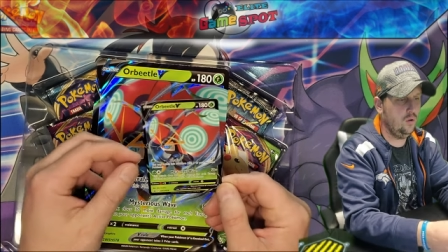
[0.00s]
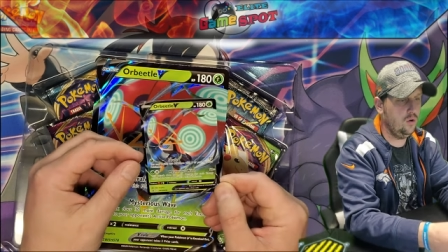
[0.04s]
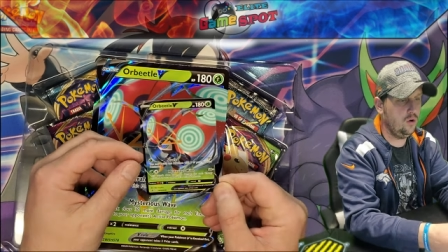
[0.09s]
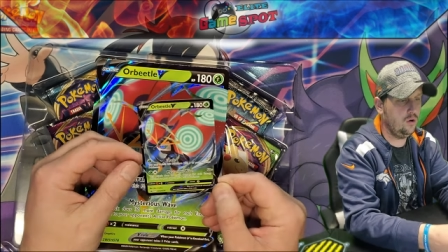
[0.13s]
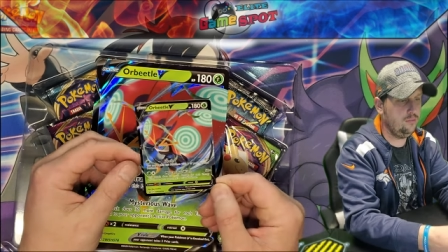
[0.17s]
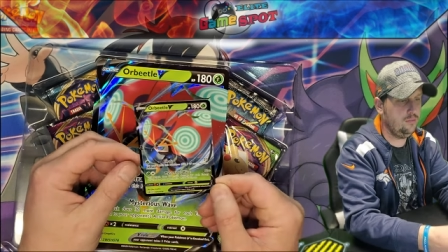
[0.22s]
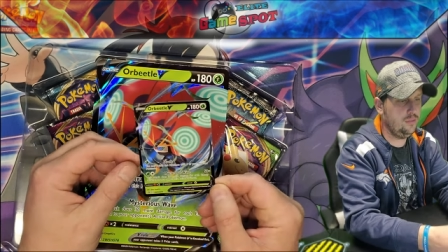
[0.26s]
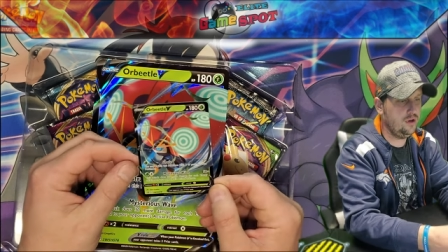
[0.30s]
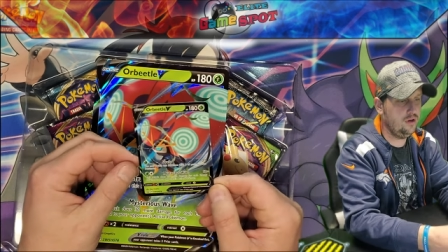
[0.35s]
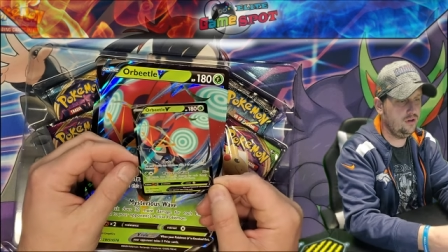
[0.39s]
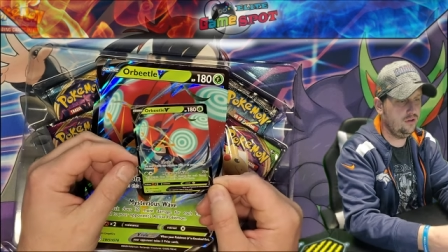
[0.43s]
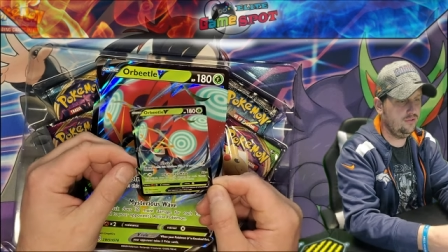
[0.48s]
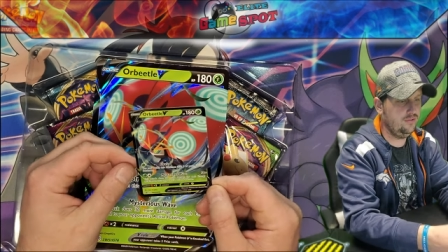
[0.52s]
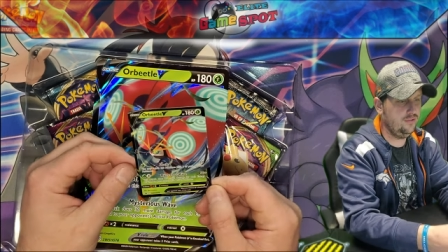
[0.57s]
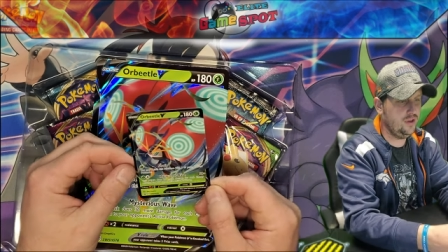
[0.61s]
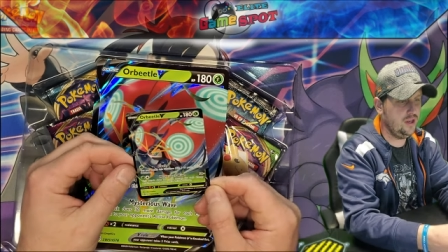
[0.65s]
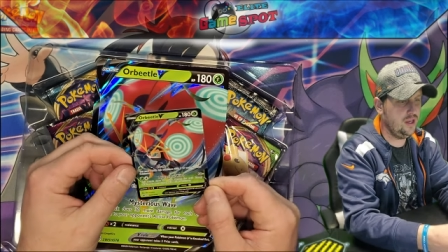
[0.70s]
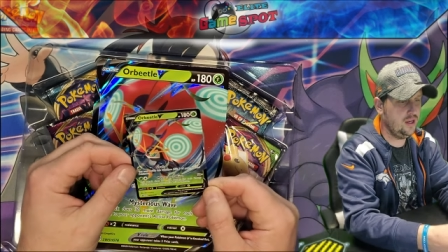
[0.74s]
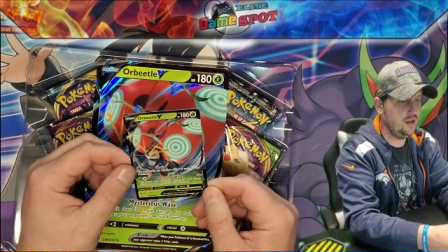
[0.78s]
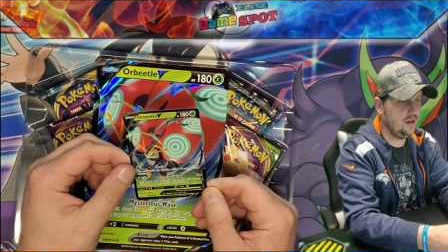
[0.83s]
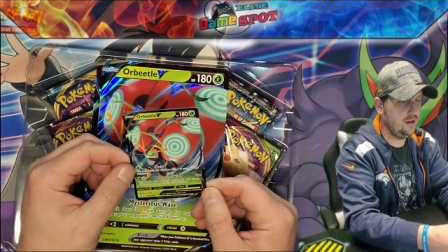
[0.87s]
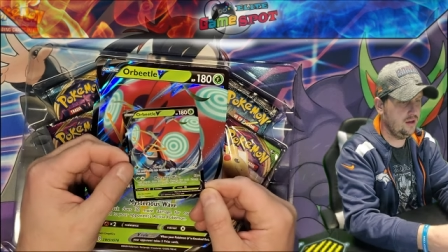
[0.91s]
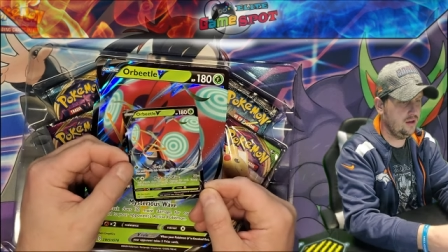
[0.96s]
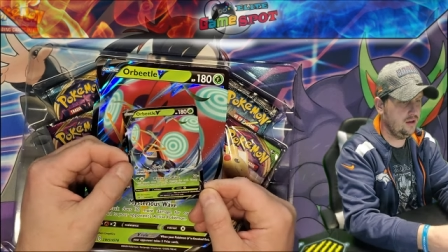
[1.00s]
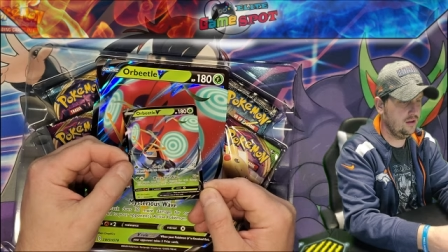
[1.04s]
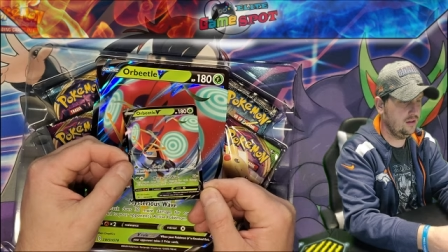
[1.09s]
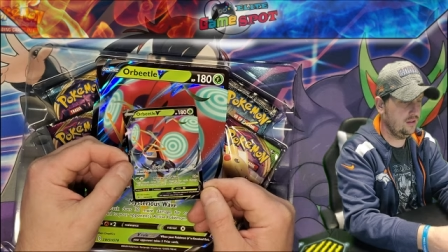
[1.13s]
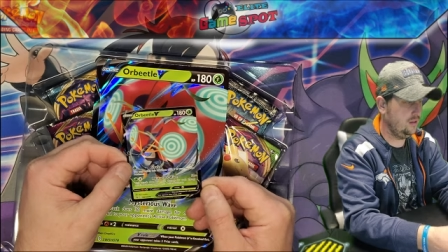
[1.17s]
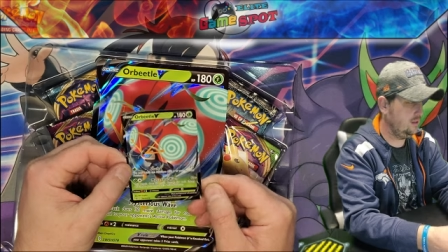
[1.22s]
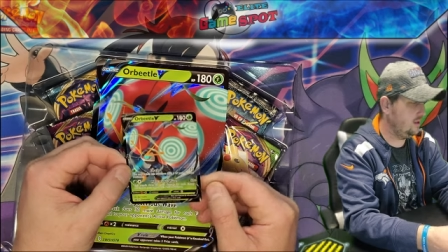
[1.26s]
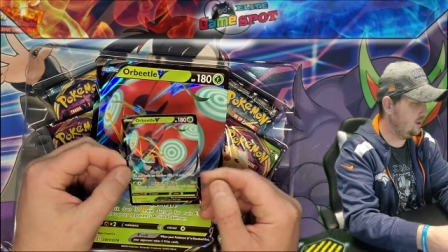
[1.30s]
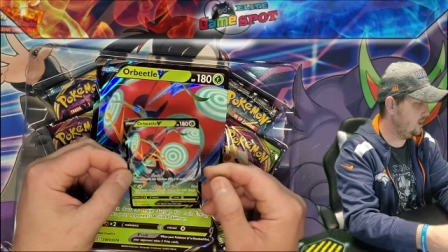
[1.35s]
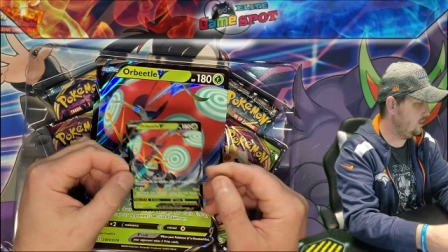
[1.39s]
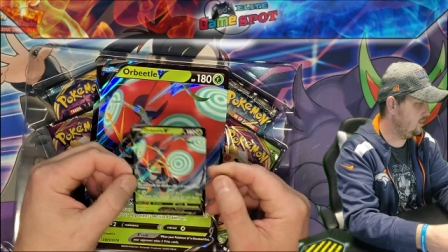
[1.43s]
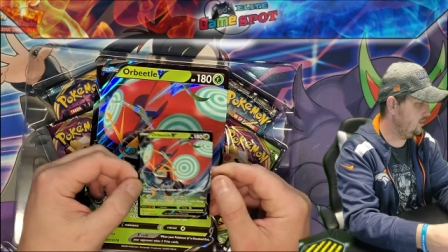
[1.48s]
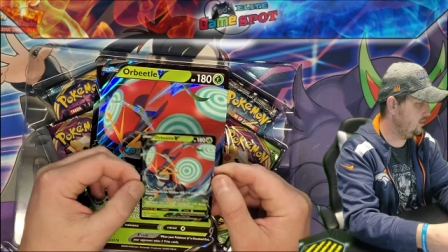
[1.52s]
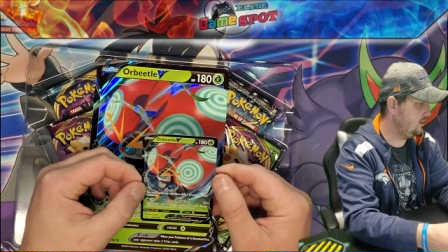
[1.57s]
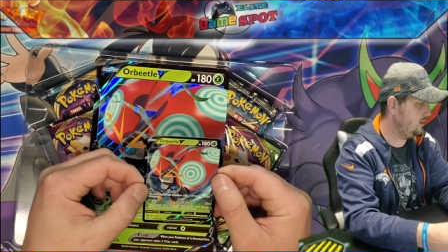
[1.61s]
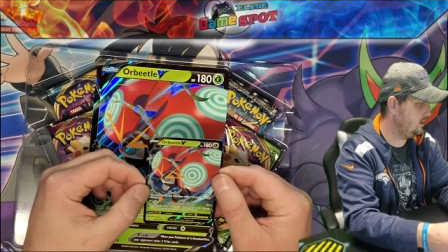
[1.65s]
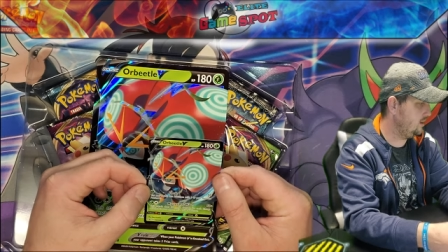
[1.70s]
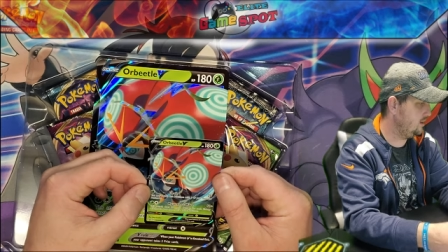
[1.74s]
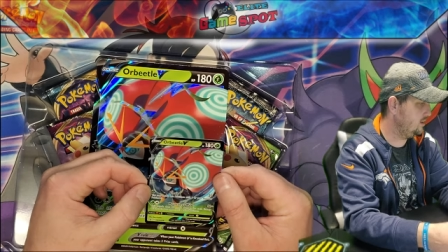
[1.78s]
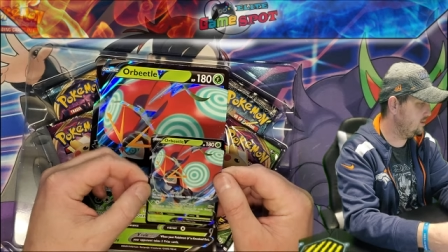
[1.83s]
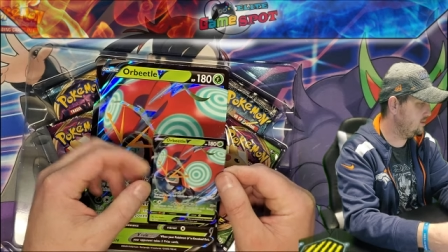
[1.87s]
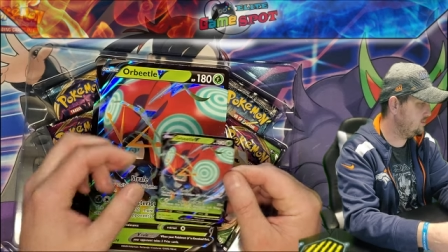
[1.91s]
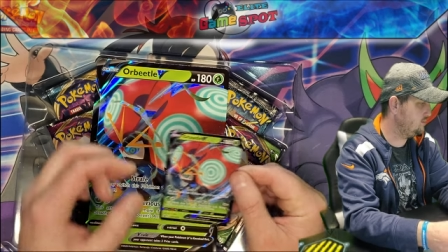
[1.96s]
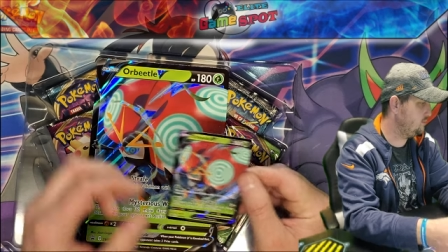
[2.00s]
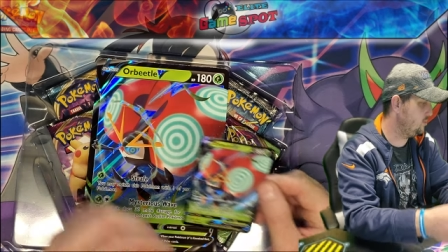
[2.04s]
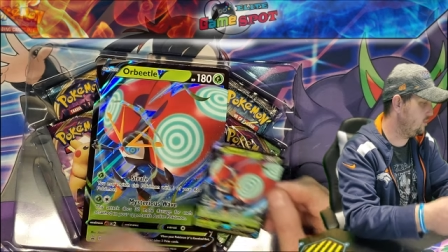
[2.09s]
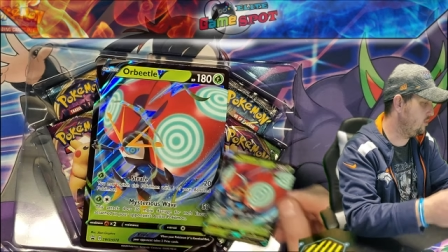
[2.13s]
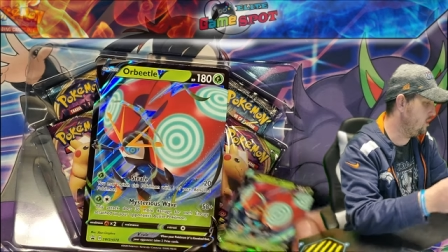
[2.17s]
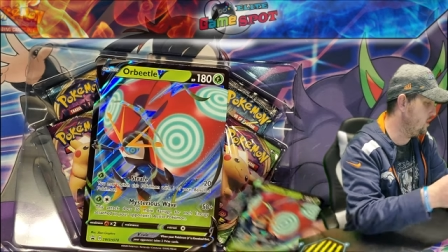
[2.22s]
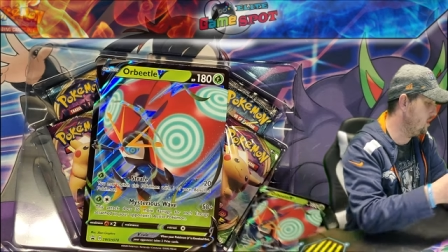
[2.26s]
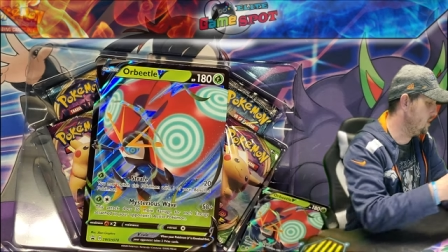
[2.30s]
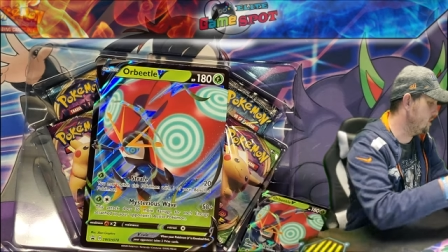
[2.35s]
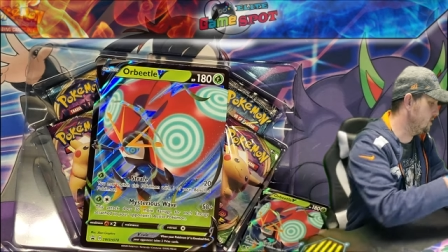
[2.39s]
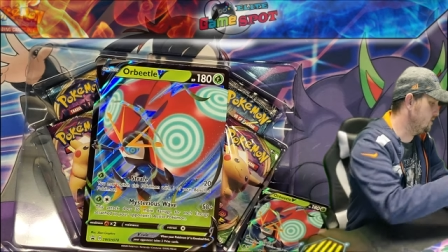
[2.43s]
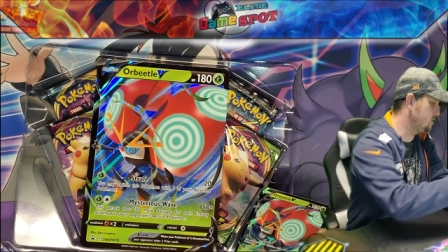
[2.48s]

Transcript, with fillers: Orbeetle V. That thing is pretty